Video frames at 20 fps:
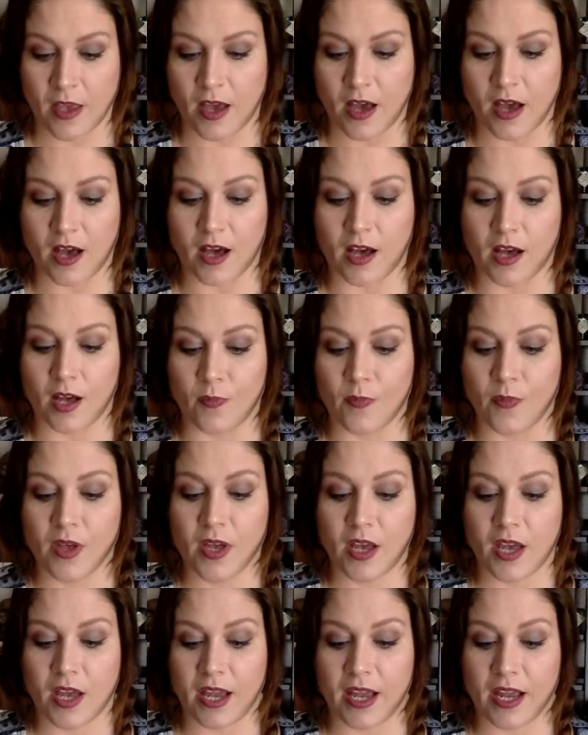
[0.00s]

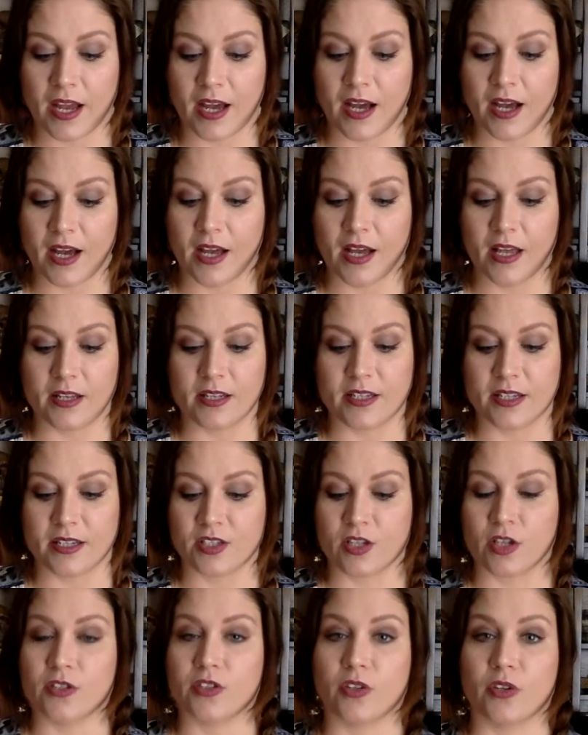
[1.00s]
And it's
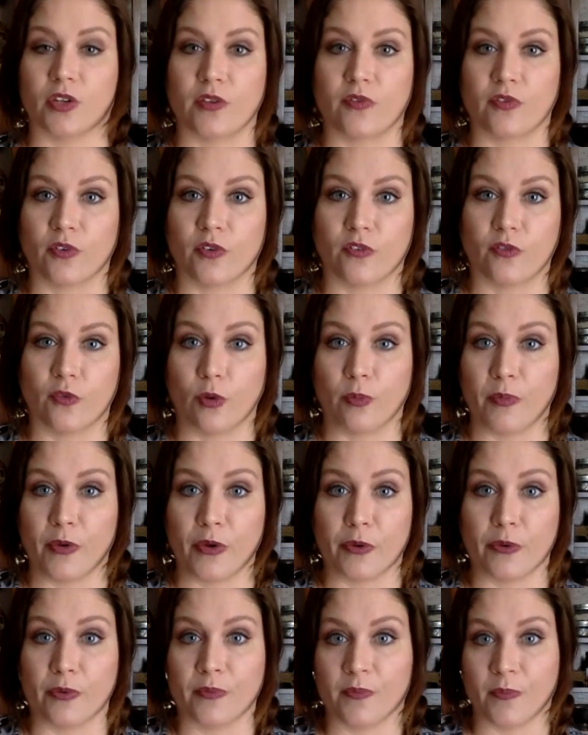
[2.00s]
also good for full
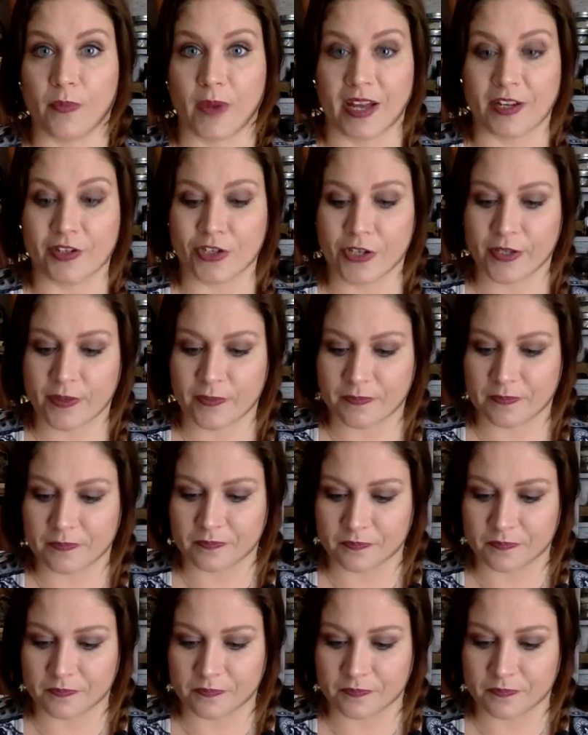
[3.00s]
moon magic.